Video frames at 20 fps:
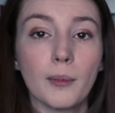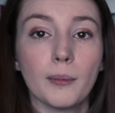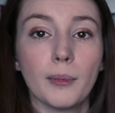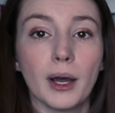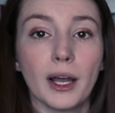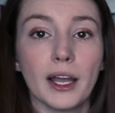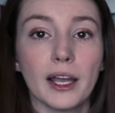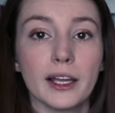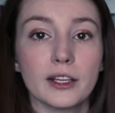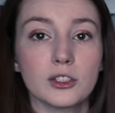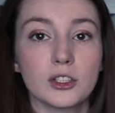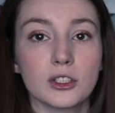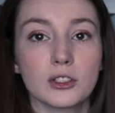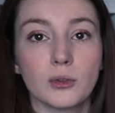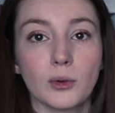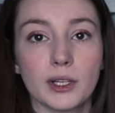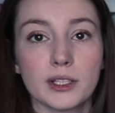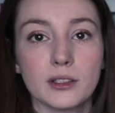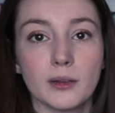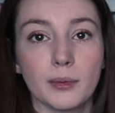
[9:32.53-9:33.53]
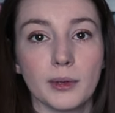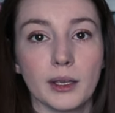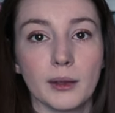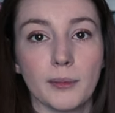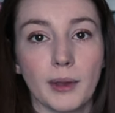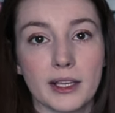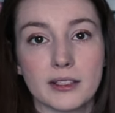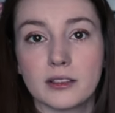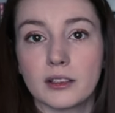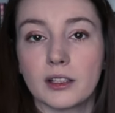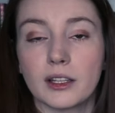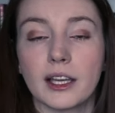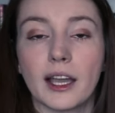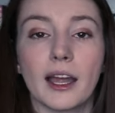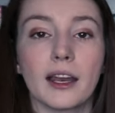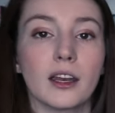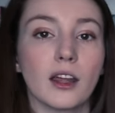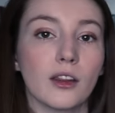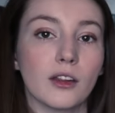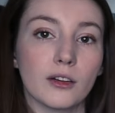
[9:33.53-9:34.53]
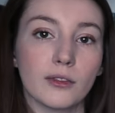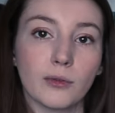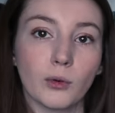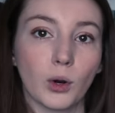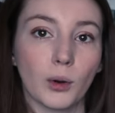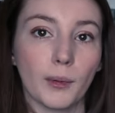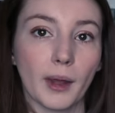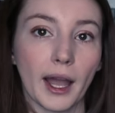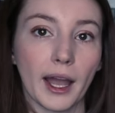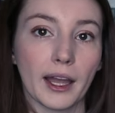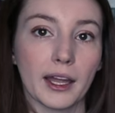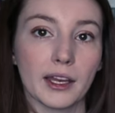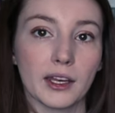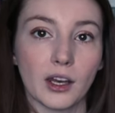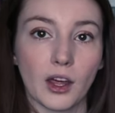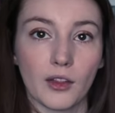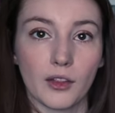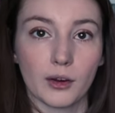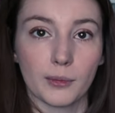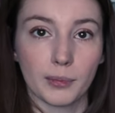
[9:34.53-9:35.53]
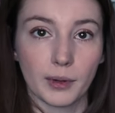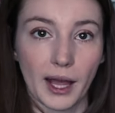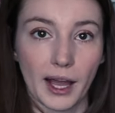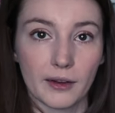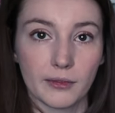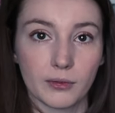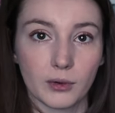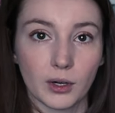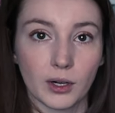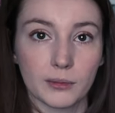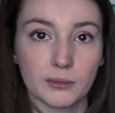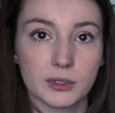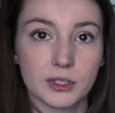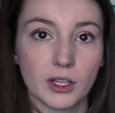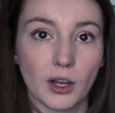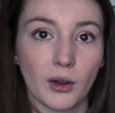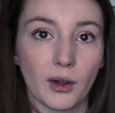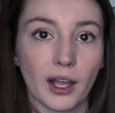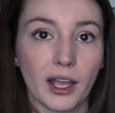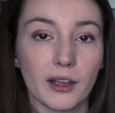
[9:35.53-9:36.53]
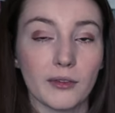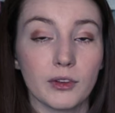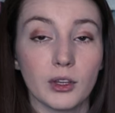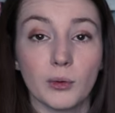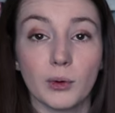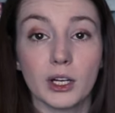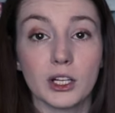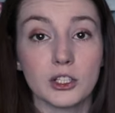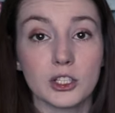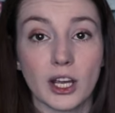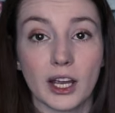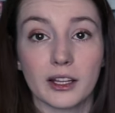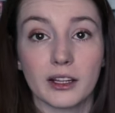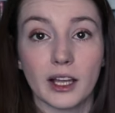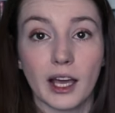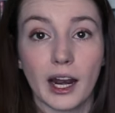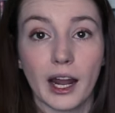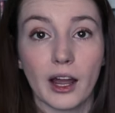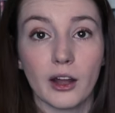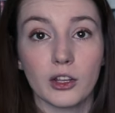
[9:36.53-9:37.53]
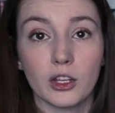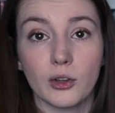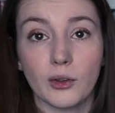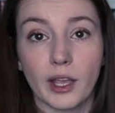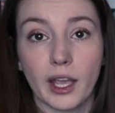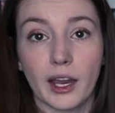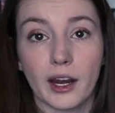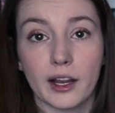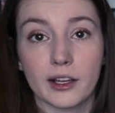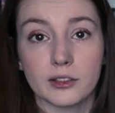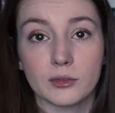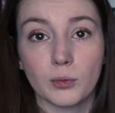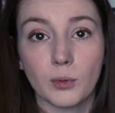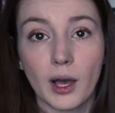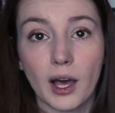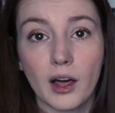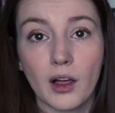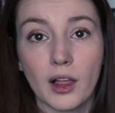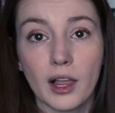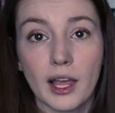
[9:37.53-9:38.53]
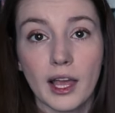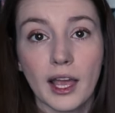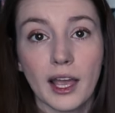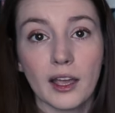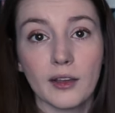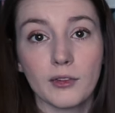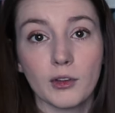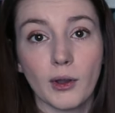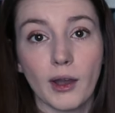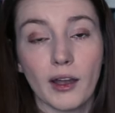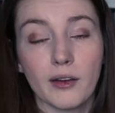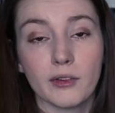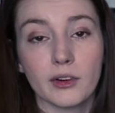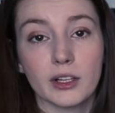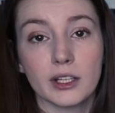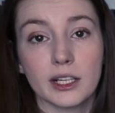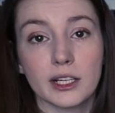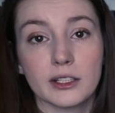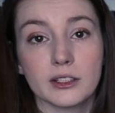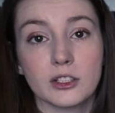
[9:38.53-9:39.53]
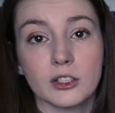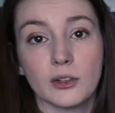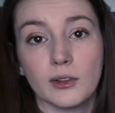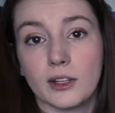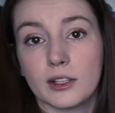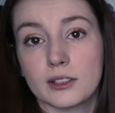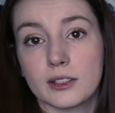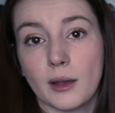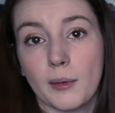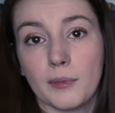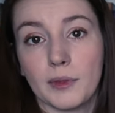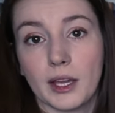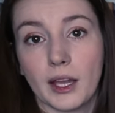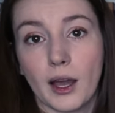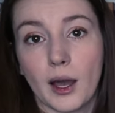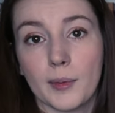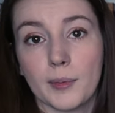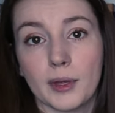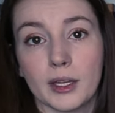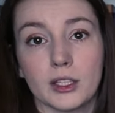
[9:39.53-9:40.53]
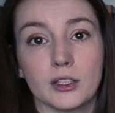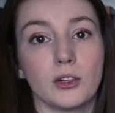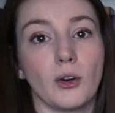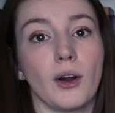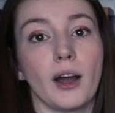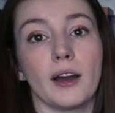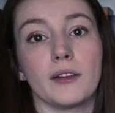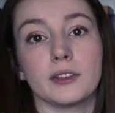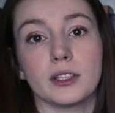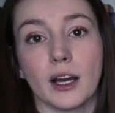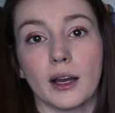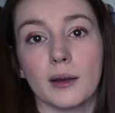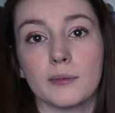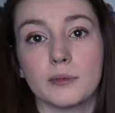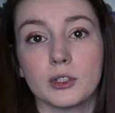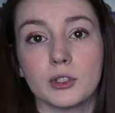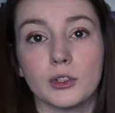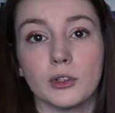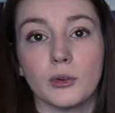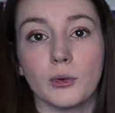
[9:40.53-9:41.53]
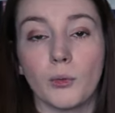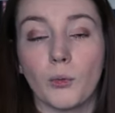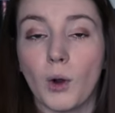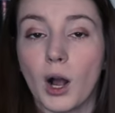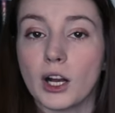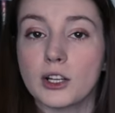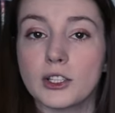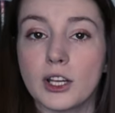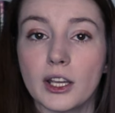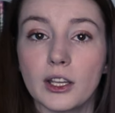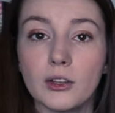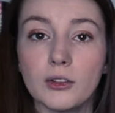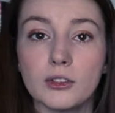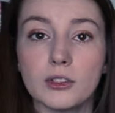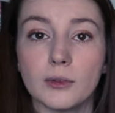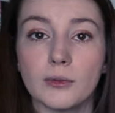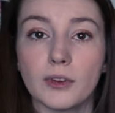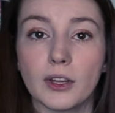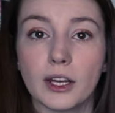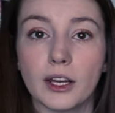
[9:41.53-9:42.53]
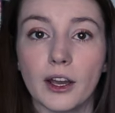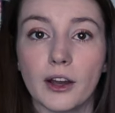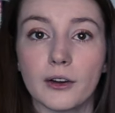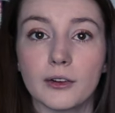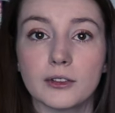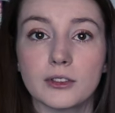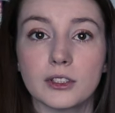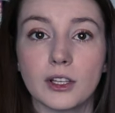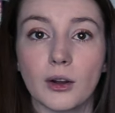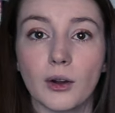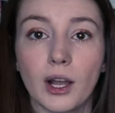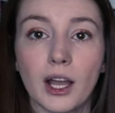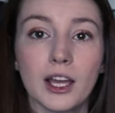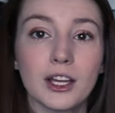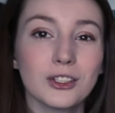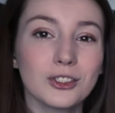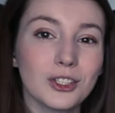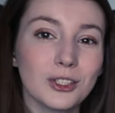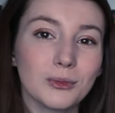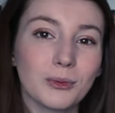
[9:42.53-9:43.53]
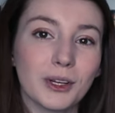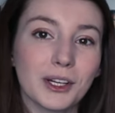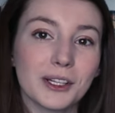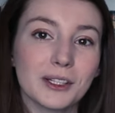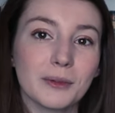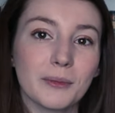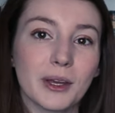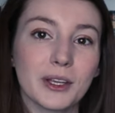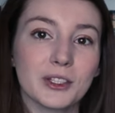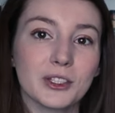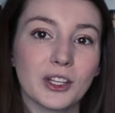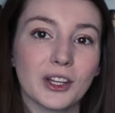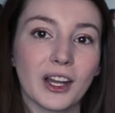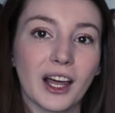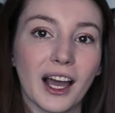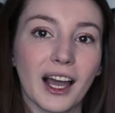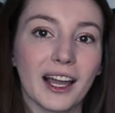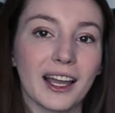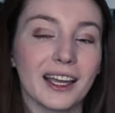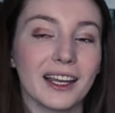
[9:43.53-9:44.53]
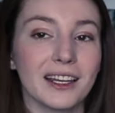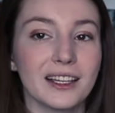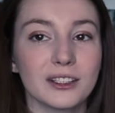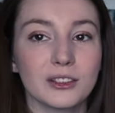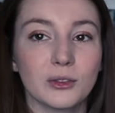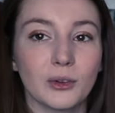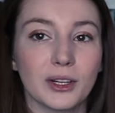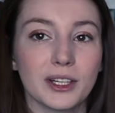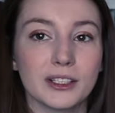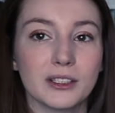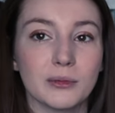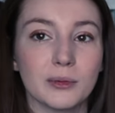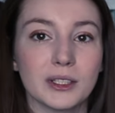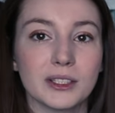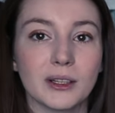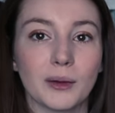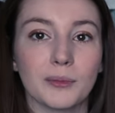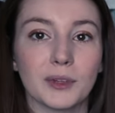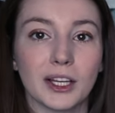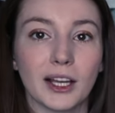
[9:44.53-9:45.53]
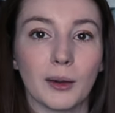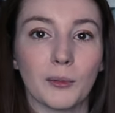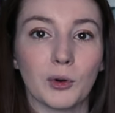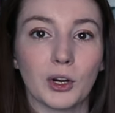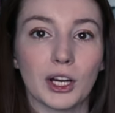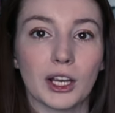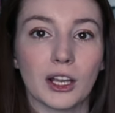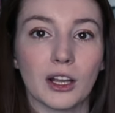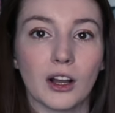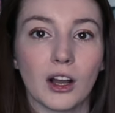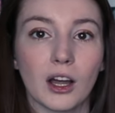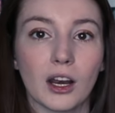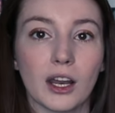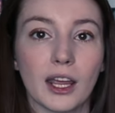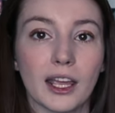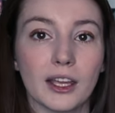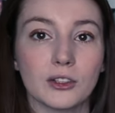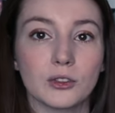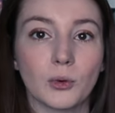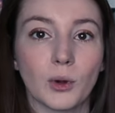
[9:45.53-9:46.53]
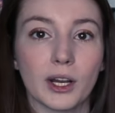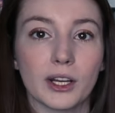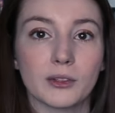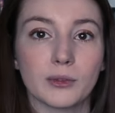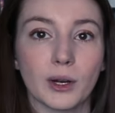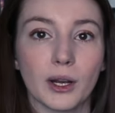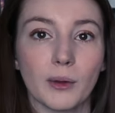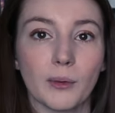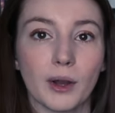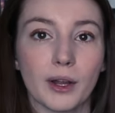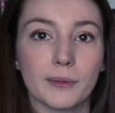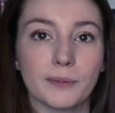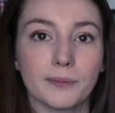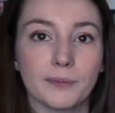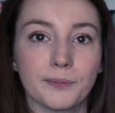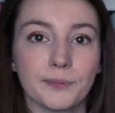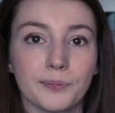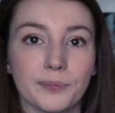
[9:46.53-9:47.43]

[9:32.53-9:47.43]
But it's just going to be basically another format, another platform. So if you want to check that out, you can as well, if you ever need to look something up and don't have time to watch a YouTube video. So just wanted to mention that it is going to be something I'm working on in 2021.